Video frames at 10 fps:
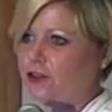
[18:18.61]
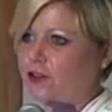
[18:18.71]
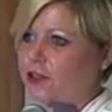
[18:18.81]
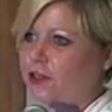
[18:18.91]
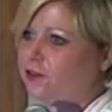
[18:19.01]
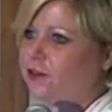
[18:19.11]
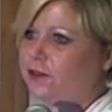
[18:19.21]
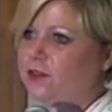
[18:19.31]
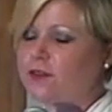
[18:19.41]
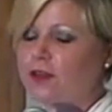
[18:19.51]
on the Earth's
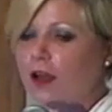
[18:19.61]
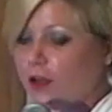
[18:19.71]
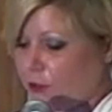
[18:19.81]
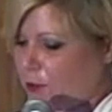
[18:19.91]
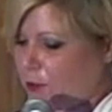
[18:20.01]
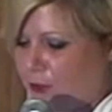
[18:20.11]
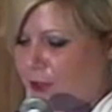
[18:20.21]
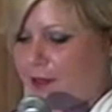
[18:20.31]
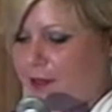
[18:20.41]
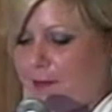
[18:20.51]
surface, you can put
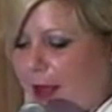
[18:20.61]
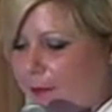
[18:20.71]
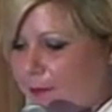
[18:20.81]
it in a map.